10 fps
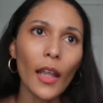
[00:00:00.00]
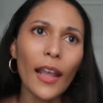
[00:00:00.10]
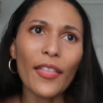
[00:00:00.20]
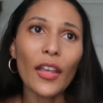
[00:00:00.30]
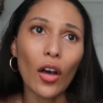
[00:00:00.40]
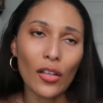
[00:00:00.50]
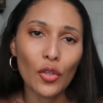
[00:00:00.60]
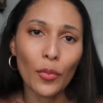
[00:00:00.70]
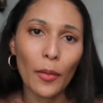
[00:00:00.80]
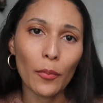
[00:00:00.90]
and then
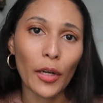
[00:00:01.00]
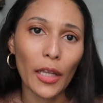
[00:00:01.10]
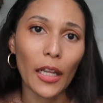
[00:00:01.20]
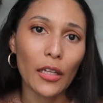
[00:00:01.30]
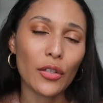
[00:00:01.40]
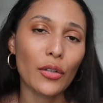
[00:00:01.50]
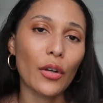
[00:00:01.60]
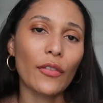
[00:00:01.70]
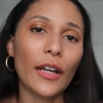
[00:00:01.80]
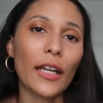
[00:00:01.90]
also by putting it into
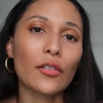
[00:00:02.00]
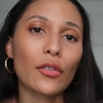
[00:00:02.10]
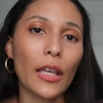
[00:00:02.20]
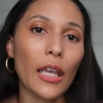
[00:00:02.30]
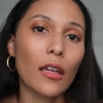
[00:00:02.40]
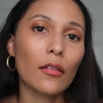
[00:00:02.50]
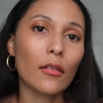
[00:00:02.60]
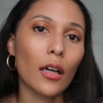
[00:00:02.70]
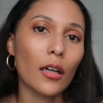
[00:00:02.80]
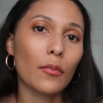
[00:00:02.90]
your financial aid
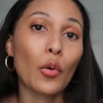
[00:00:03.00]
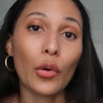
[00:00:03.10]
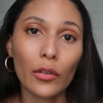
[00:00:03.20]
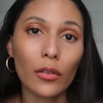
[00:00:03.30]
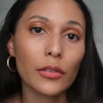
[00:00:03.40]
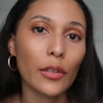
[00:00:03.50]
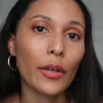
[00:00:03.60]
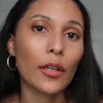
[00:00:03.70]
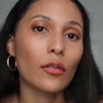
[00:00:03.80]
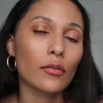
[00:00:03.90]
uh, portal. So
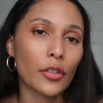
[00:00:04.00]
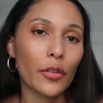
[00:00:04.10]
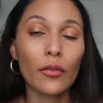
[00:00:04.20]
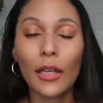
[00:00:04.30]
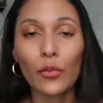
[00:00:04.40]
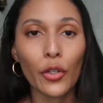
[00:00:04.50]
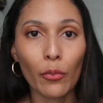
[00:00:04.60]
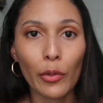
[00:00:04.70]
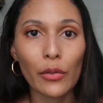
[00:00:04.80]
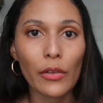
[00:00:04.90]
it'll show you, that's where your
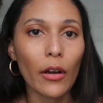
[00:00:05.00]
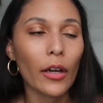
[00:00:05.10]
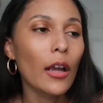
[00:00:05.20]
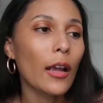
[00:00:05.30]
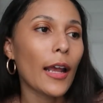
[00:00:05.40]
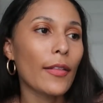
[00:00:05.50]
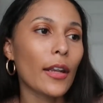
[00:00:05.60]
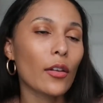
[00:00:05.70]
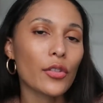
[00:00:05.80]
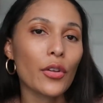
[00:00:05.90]
bills are, and
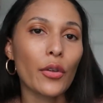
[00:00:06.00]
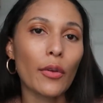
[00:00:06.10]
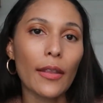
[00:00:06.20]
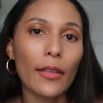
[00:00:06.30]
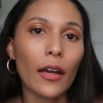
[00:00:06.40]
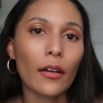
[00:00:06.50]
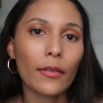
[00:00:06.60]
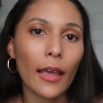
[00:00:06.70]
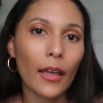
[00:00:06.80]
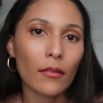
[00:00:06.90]
then it'll show you in there
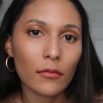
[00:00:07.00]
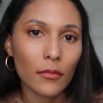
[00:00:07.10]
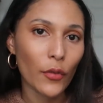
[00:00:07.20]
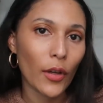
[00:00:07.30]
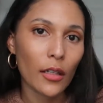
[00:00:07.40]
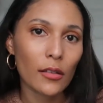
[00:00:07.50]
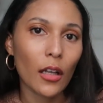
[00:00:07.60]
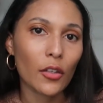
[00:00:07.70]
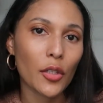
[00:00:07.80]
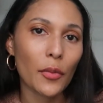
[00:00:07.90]
that you've got a
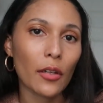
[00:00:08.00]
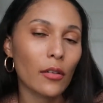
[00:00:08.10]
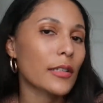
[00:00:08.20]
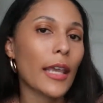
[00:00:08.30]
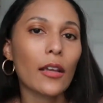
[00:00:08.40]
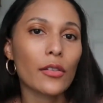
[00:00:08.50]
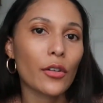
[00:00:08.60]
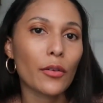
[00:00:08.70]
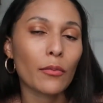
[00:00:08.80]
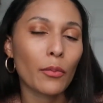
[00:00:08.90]
scholarship and it'll take a
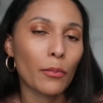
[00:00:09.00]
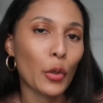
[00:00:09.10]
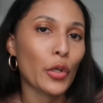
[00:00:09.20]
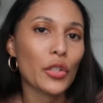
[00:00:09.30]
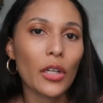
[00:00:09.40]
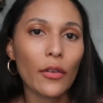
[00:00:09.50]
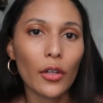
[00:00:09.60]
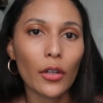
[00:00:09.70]
certain portion of